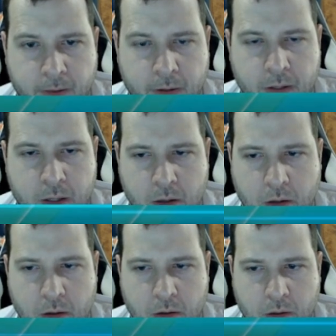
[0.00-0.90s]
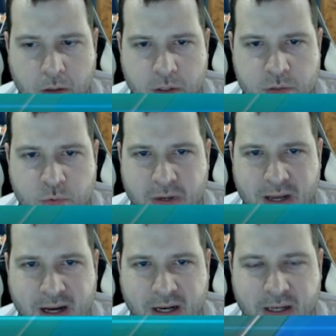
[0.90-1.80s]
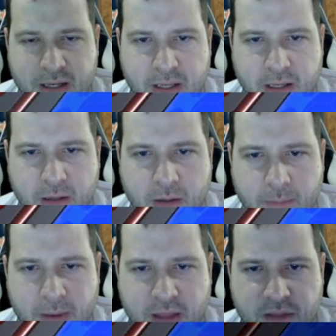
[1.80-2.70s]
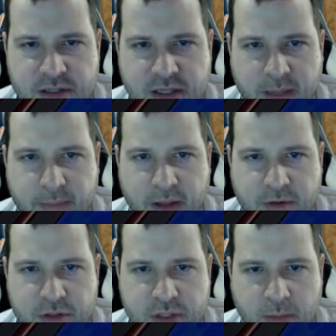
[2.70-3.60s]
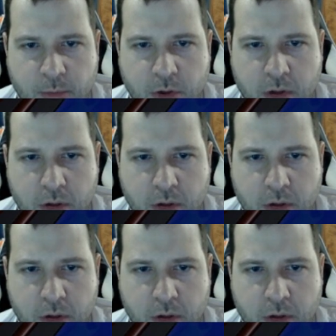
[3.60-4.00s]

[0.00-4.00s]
And here, because we're not going to need, PAF isn't going to bother us anymore.